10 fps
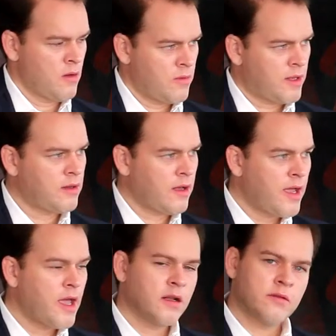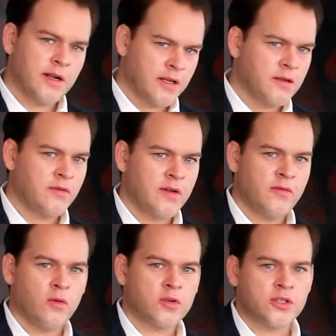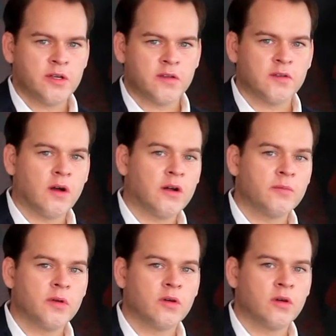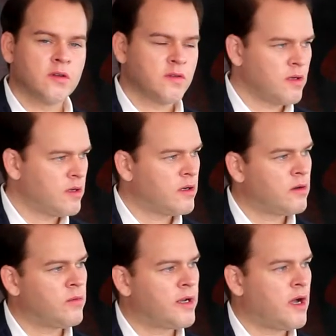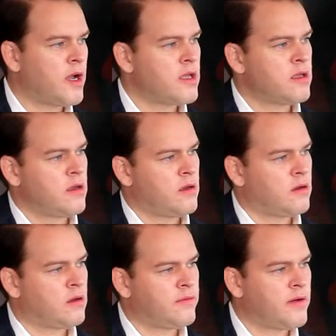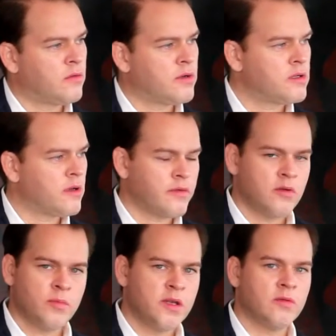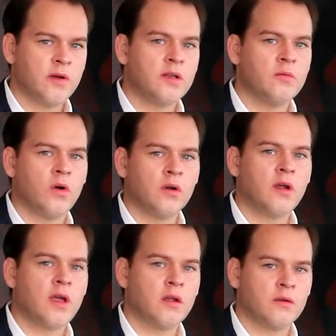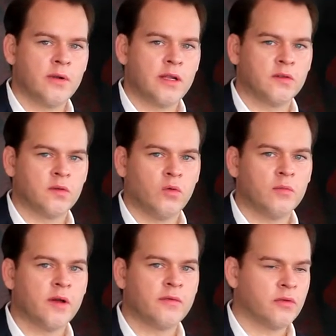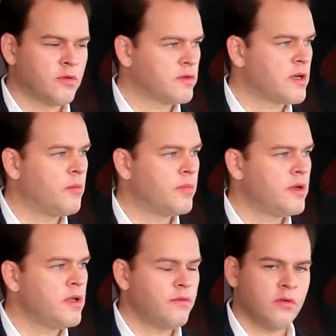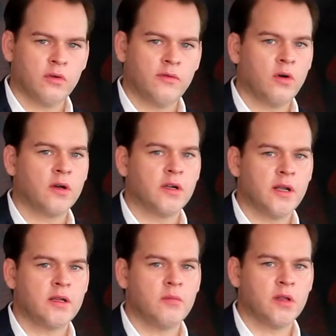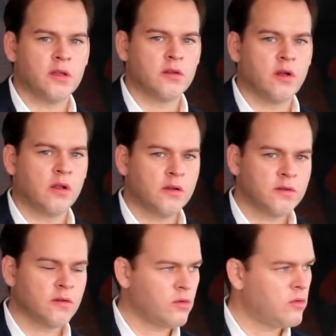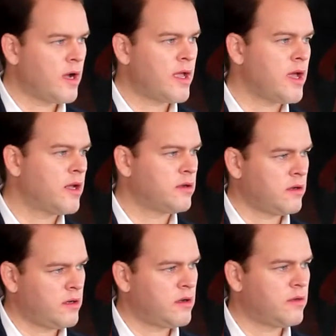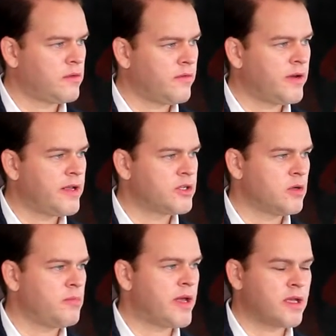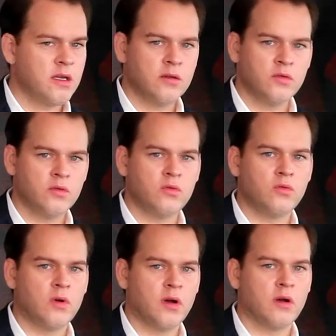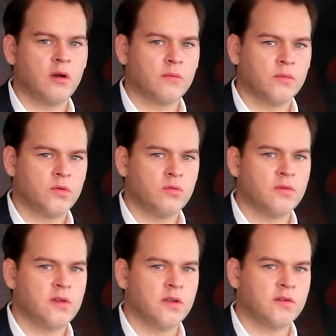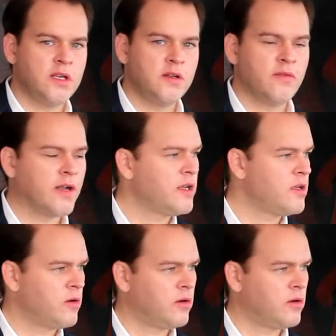Well, I had a relatively fortunate start because when I founded WB21, I had already sold my first company for $480 million. So I had the financial backing to do the seed funding